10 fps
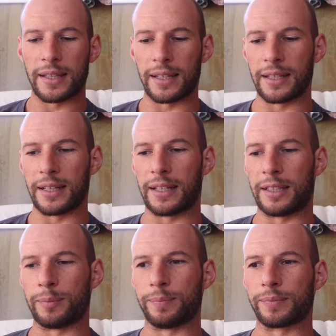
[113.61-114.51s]

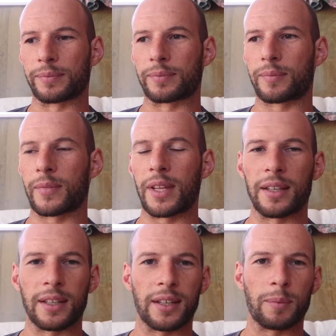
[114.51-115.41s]
the
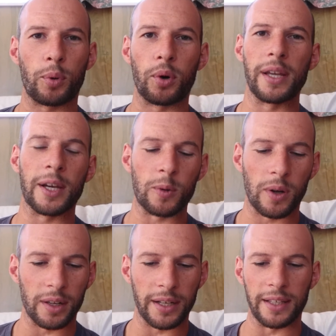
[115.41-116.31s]
poor air
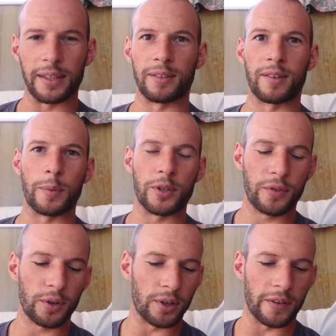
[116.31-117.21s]
quality, the rubbish
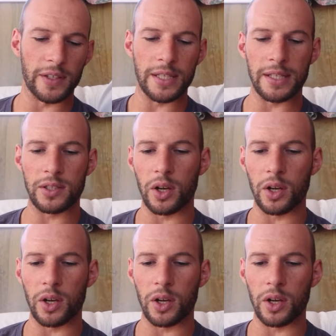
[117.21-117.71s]
food, obviously.